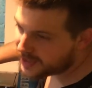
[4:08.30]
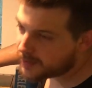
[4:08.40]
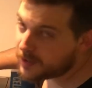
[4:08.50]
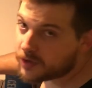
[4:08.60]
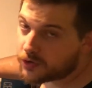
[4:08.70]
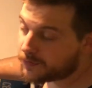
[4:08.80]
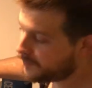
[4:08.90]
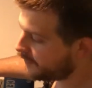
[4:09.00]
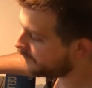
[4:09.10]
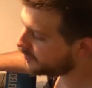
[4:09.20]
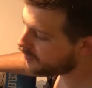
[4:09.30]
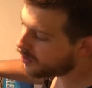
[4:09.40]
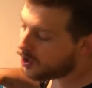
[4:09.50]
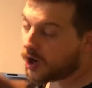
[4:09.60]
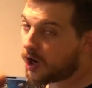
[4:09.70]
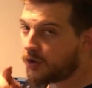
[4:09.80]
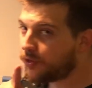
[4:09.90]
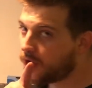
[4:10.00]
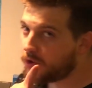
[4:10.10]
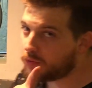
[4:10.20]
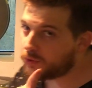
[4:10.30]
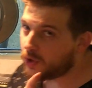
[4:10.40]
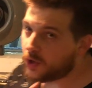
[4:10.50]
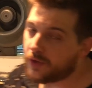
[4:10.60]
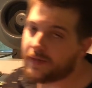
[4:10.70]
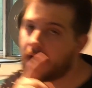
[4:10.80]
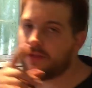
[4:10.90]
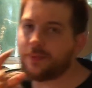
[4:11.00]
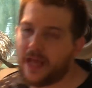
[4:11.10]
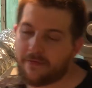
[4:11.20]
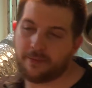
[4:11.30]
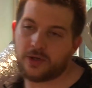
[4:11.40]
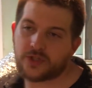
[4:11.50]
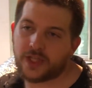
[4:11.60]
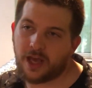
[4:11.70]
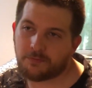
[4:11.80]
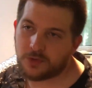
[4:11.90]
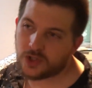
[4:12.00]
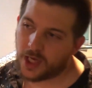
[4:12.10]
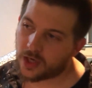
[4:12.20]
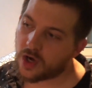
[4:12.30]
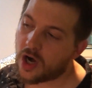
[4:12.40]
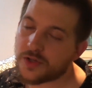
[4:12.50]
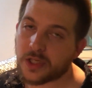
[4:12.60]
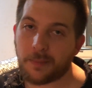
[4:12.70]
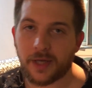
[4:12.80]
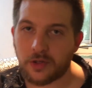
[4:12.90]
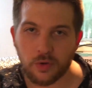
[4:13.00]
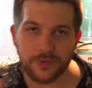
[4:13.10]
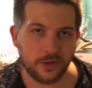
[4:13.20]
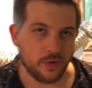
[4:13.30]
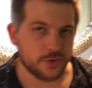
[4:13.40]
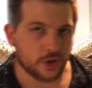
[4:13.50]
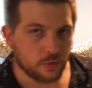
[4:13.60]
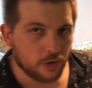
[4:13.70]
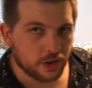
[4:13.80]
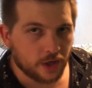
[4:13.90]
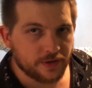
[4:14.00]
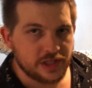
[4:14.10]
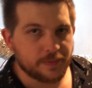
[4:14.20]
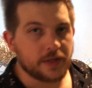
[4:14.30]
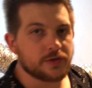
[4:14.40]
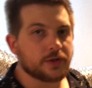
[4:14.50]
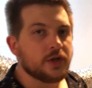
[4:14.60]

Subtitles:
TB250. Although, now that we have a bunch of the FPGA cards coming, I don't think those are going to work, are they, Spencer?